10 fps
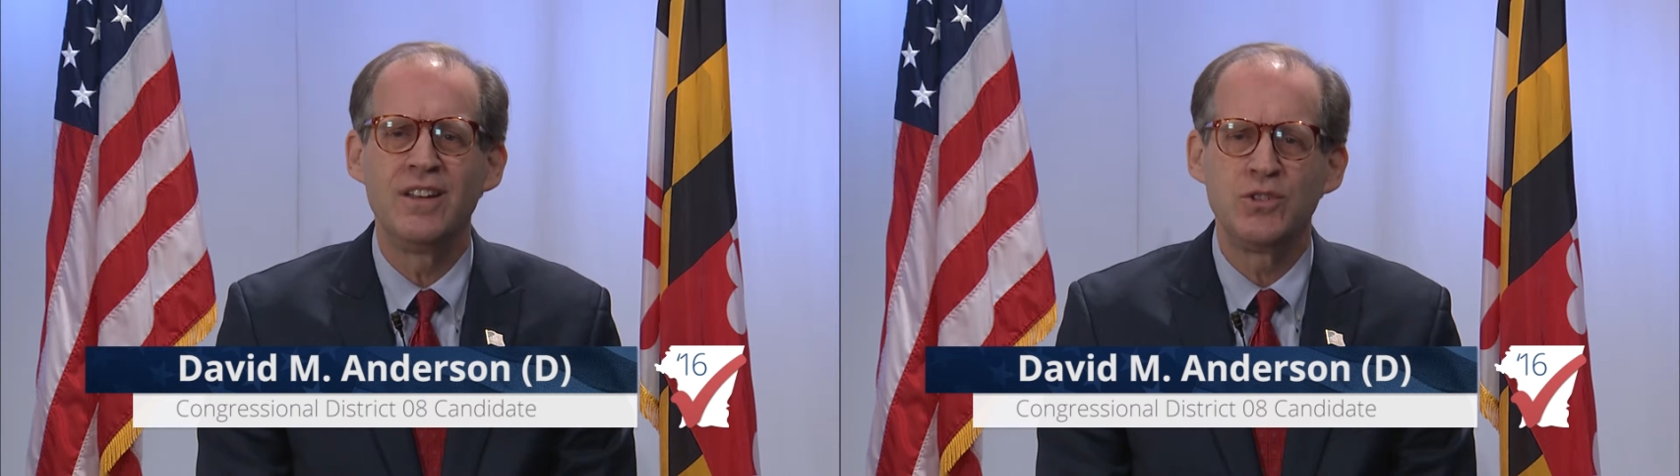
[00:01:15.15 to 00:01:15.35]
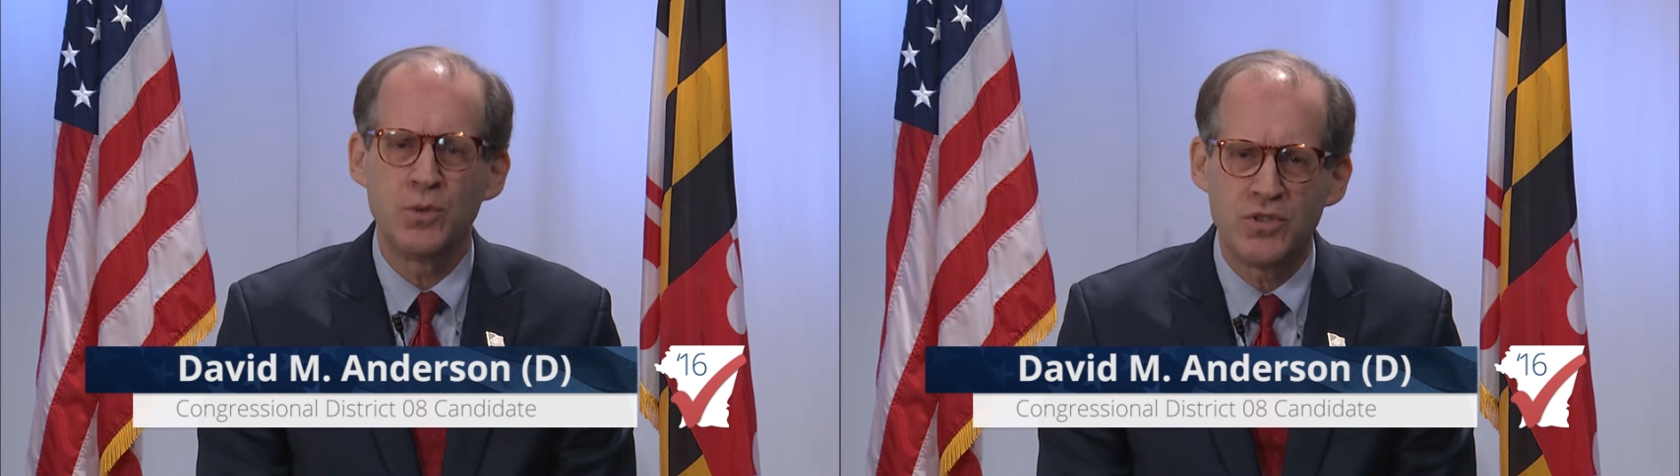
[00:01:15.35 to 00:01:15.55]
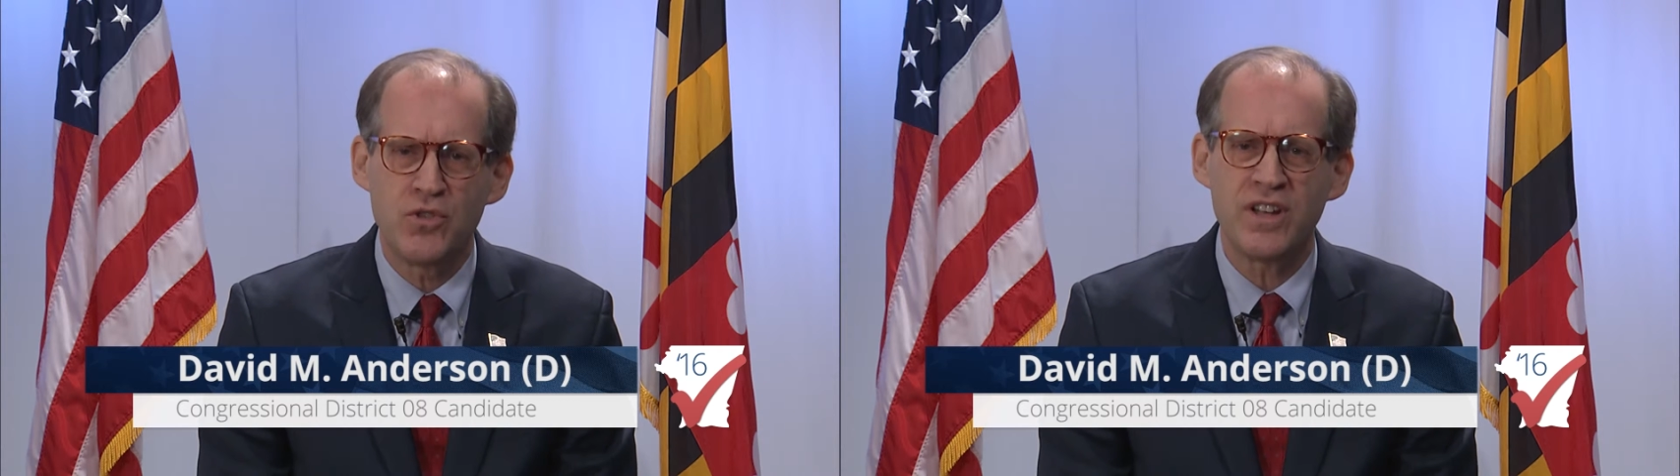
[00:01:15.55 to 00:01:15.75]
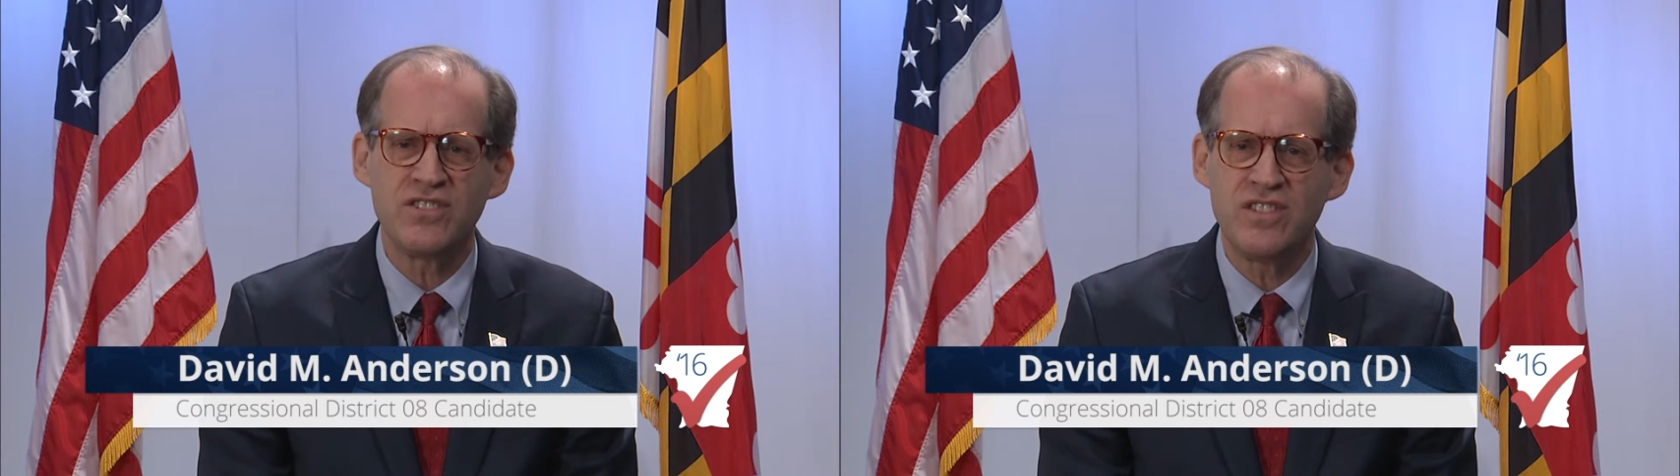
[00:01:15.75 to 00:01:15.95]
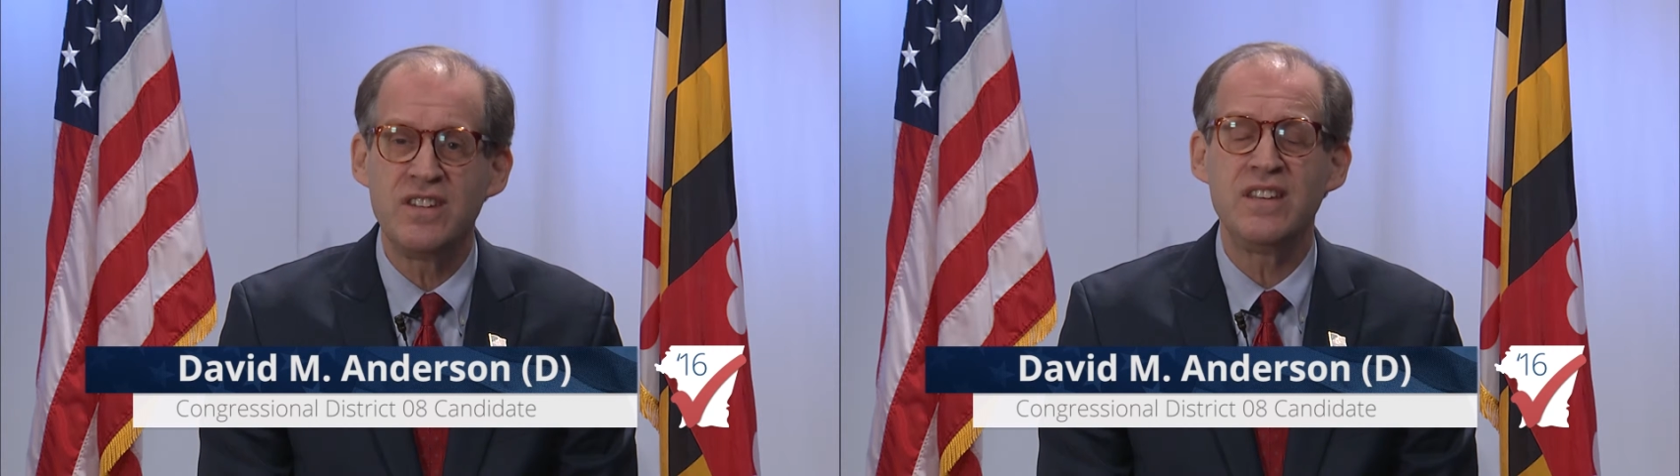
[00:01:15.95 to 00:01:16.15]
to address
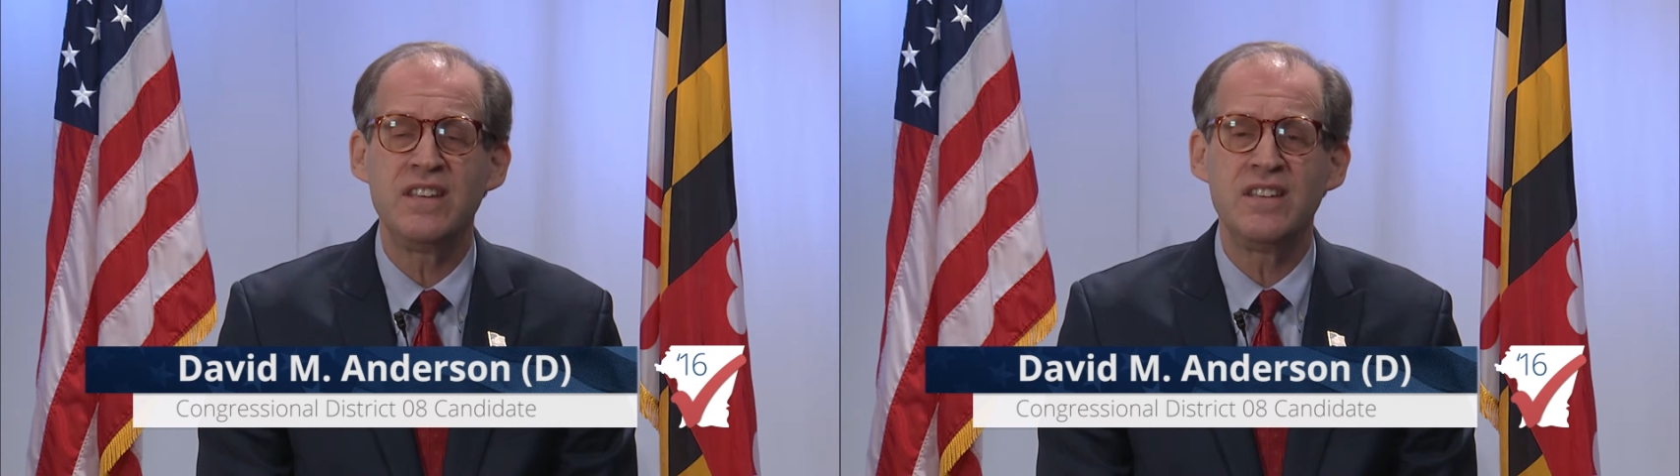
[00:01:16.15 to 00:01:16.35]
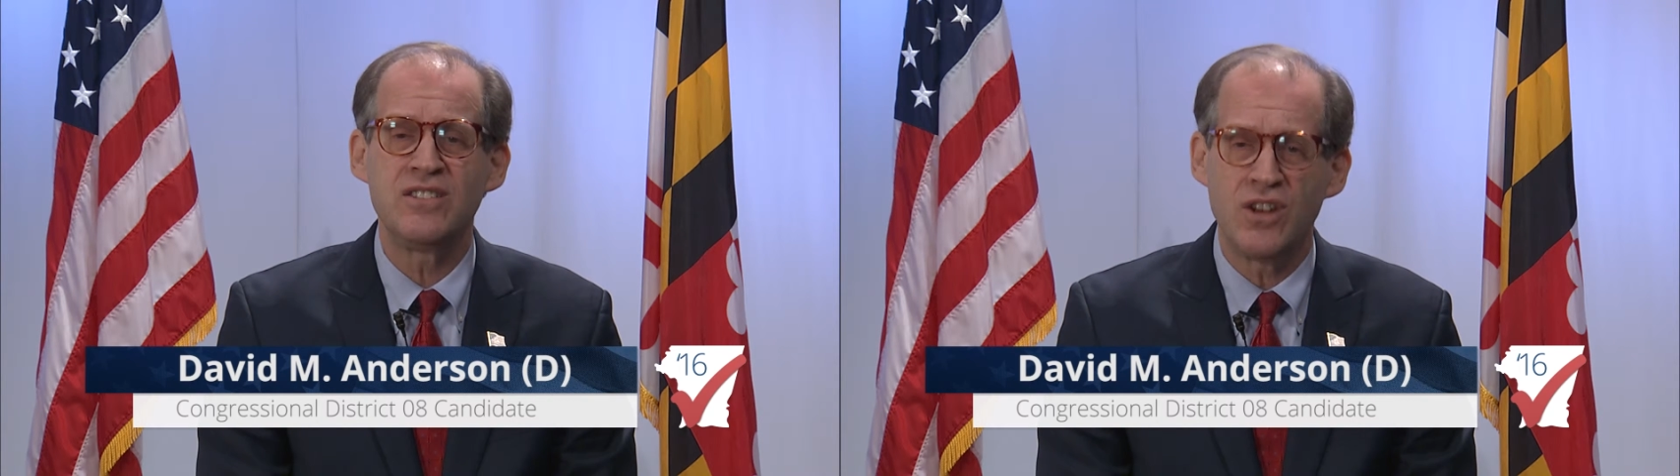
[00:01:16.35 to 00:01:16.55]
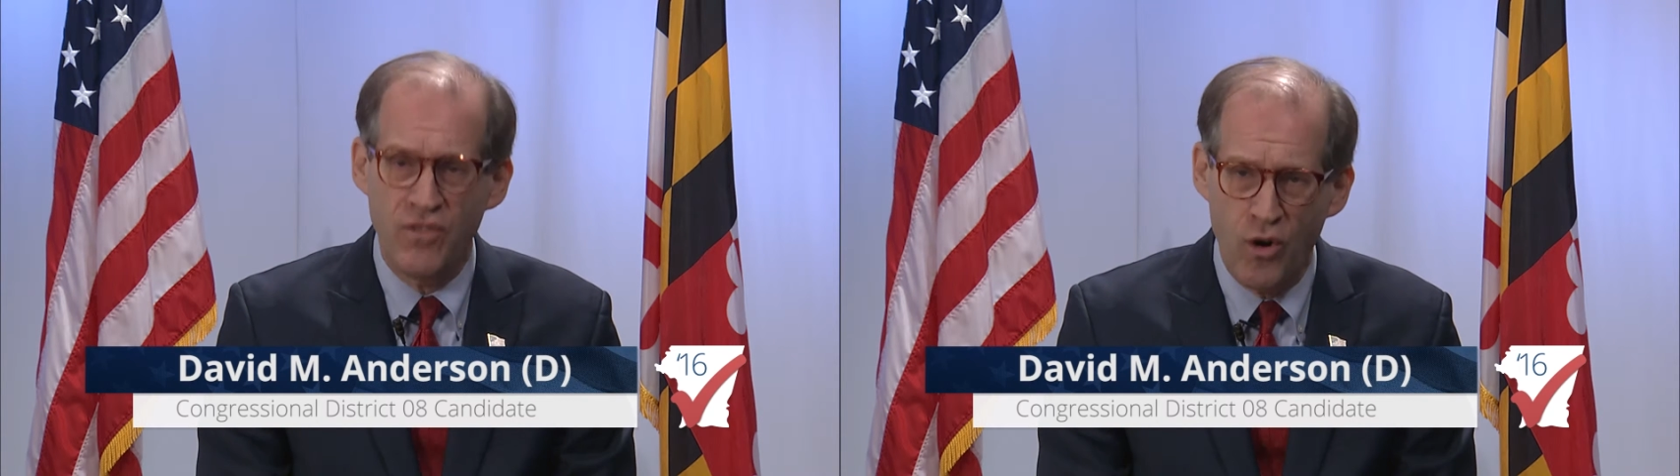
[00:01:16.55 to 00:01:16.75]
the needs of